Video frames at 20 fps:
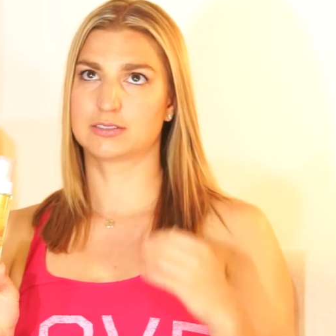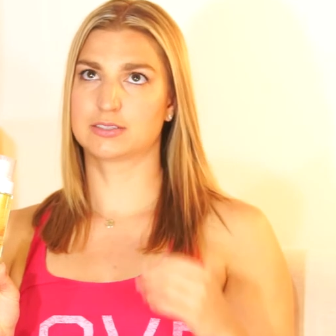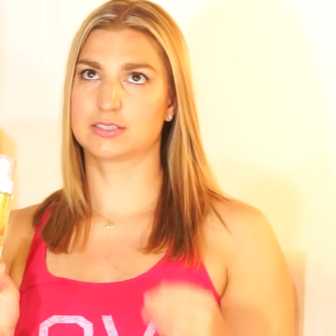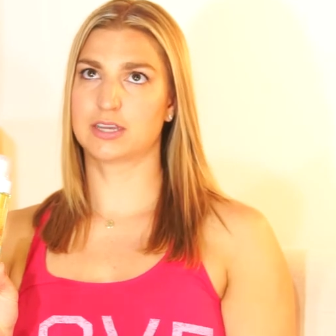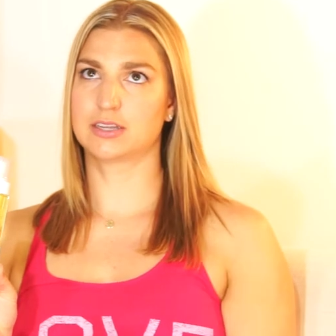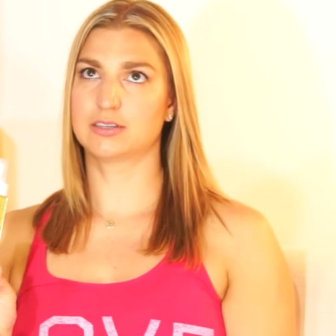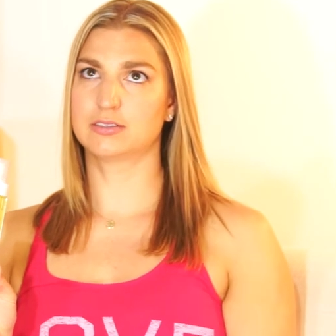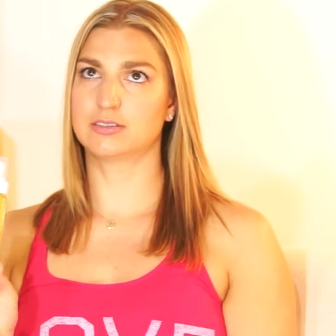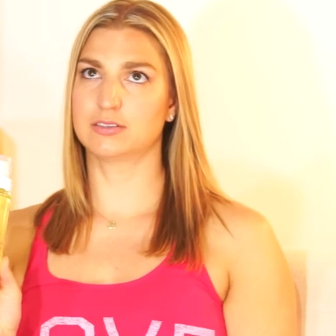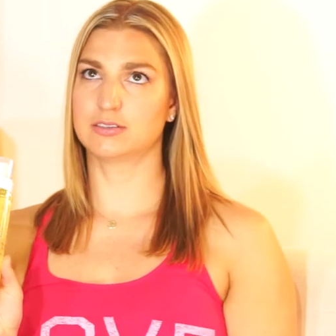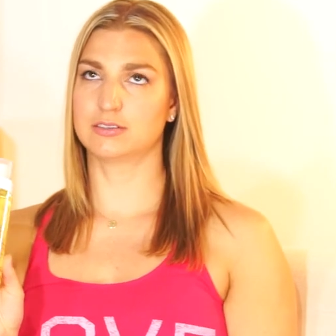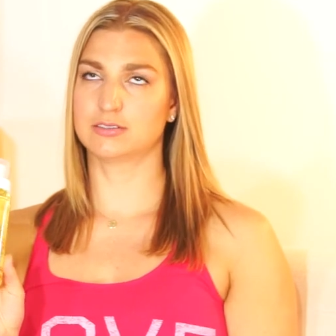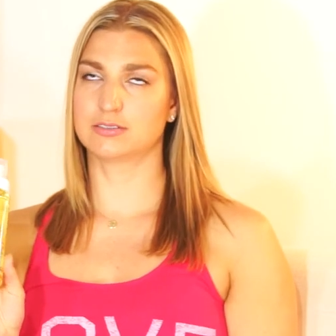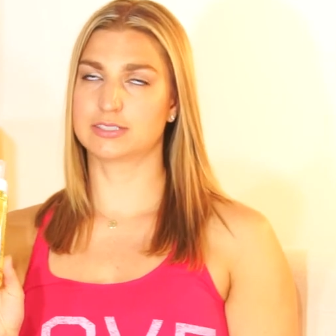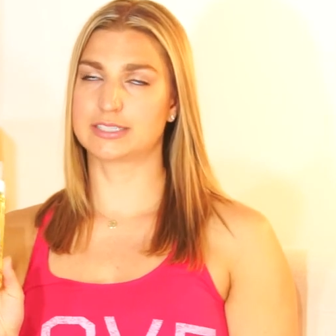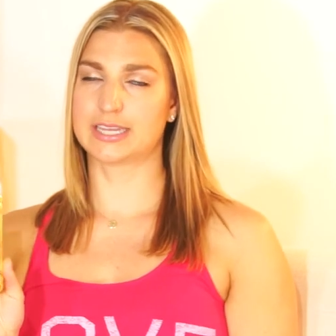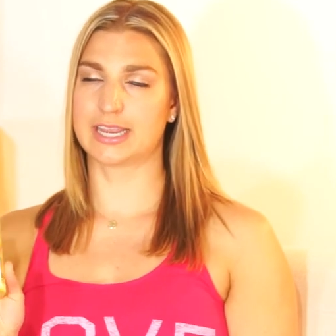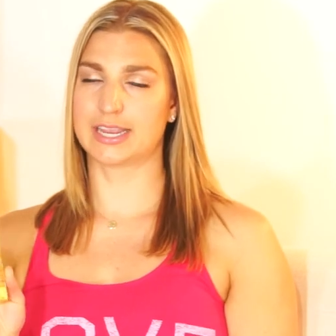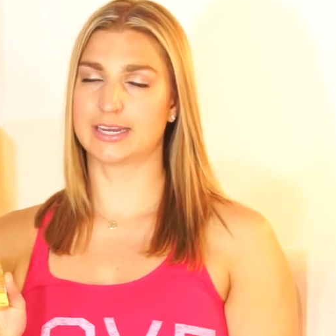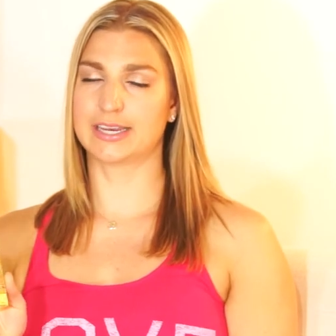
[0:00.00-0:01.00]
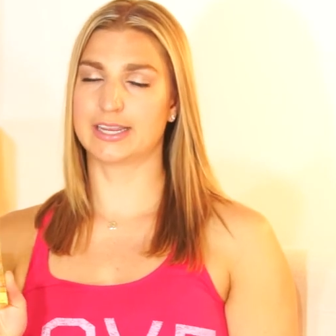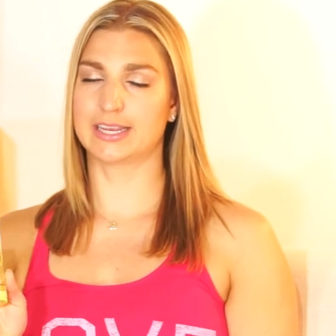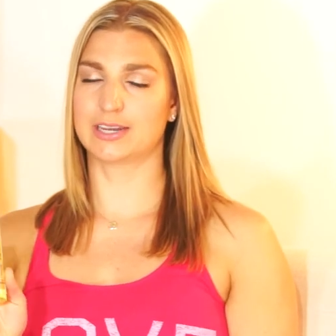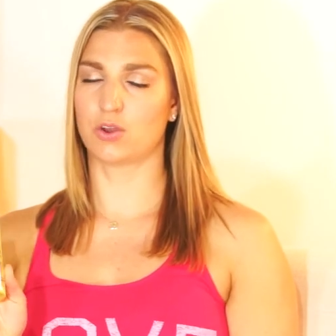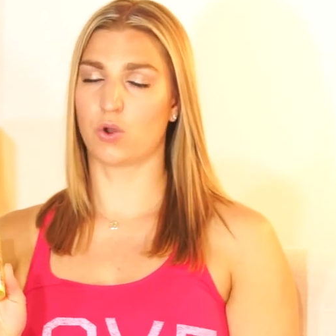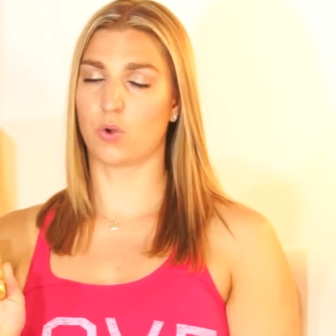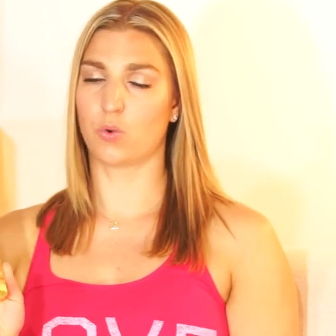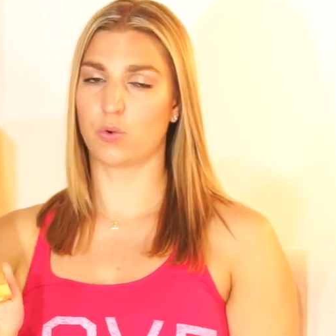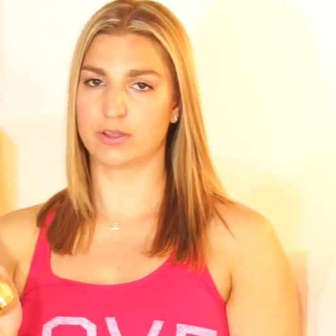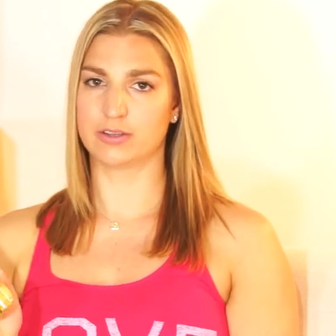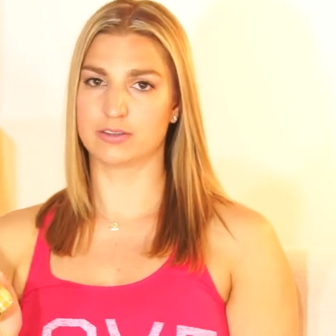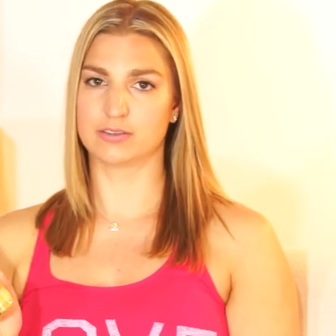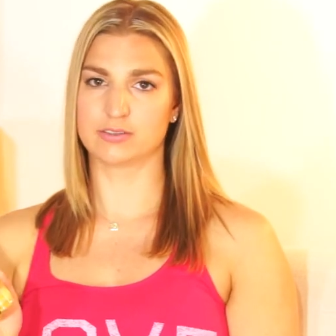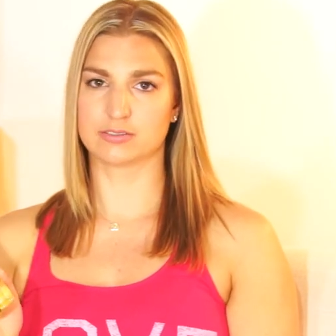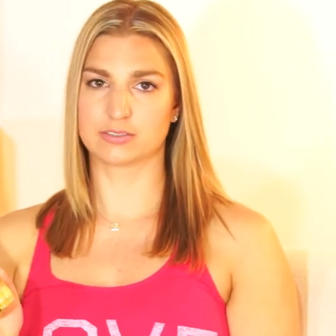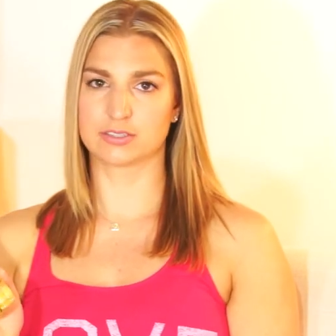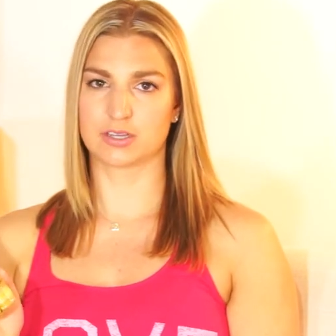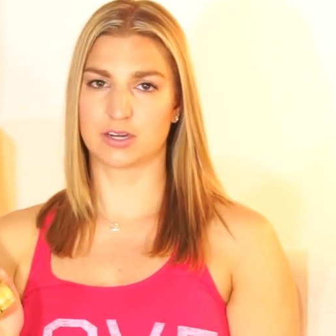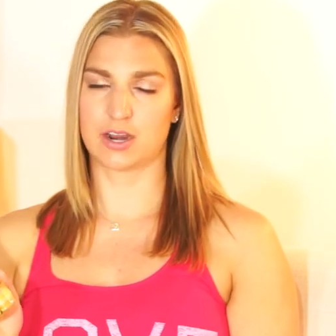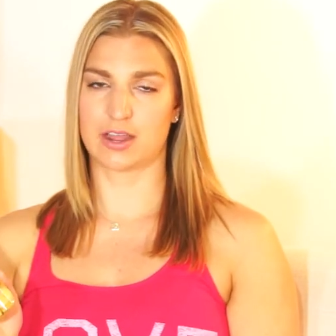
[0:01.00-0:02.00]
sun tanning
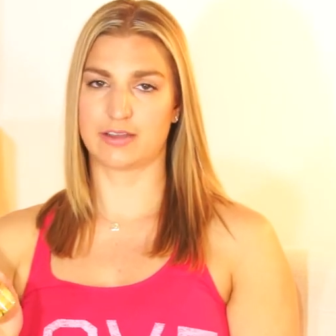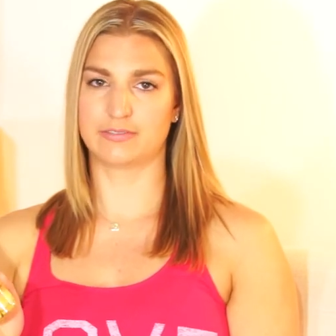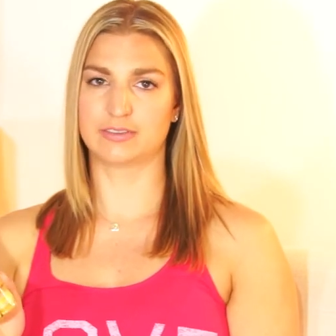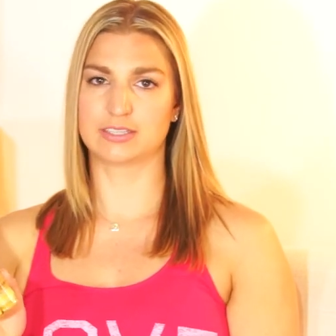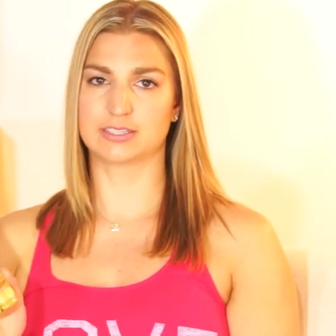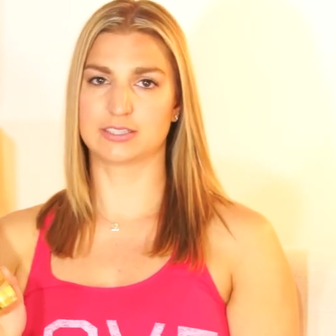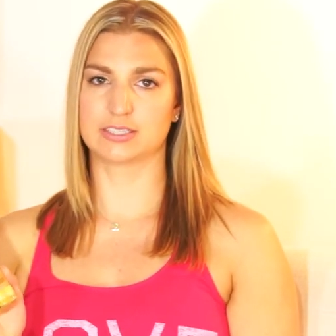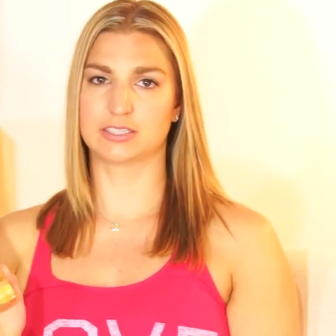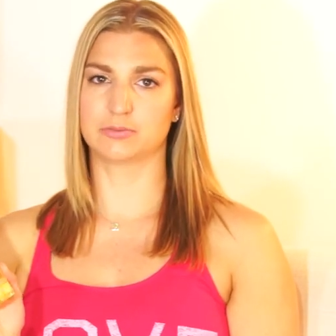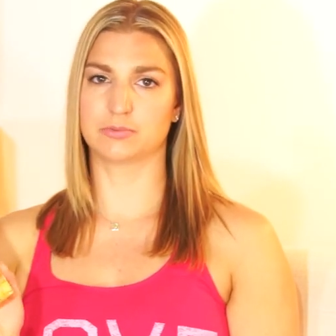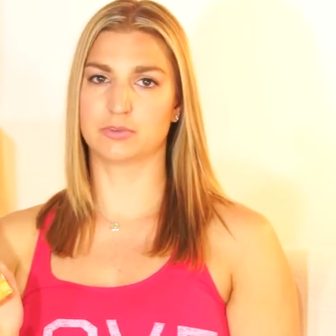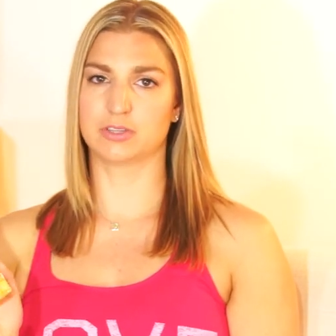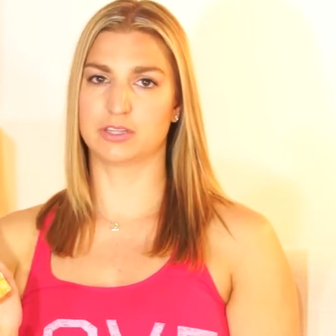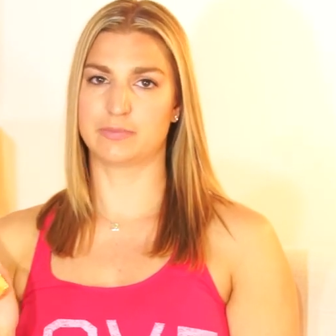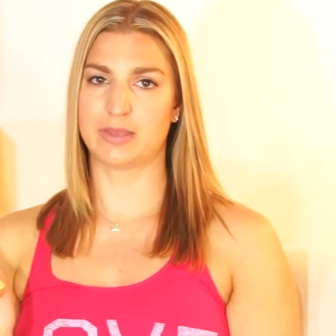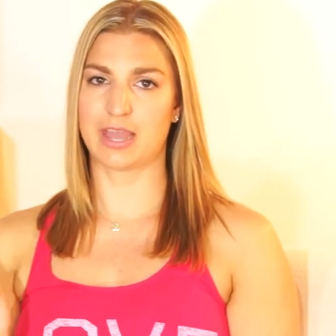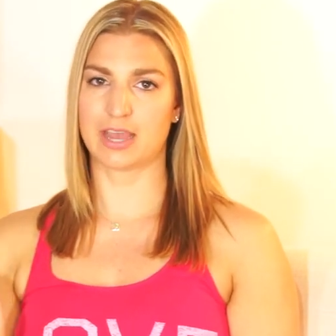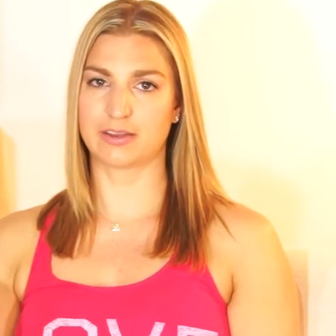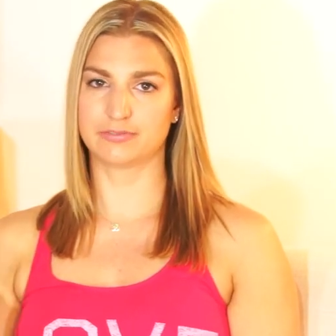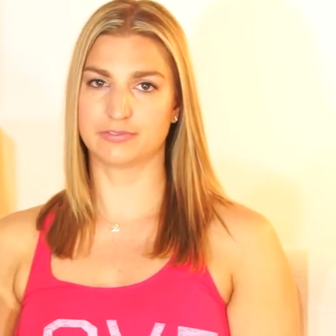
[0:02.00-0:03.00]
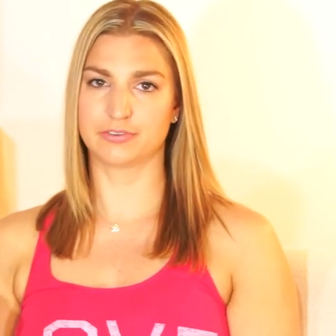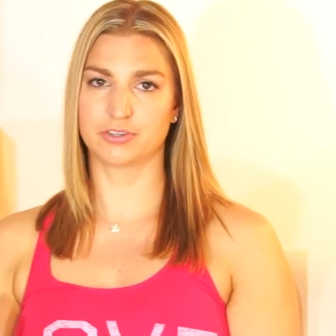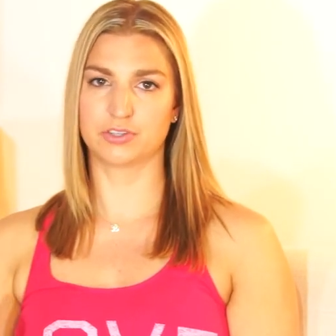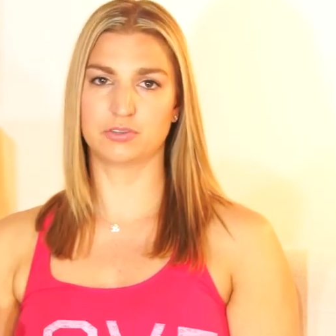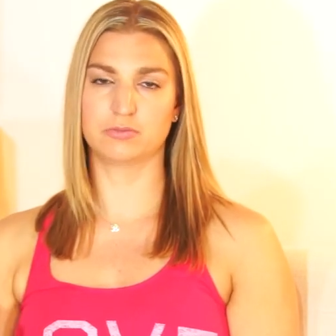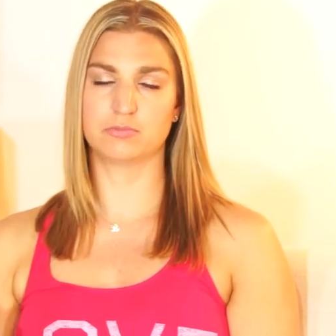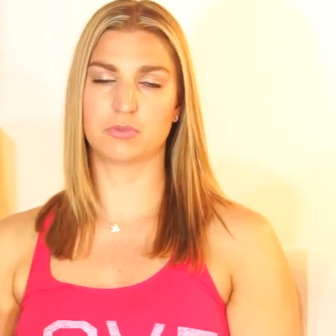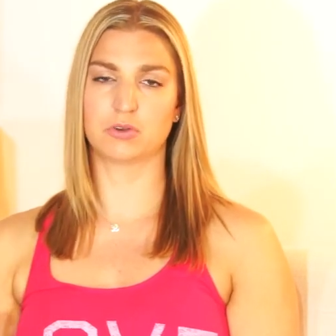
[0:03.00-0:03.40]
oils are obviously really bad for you.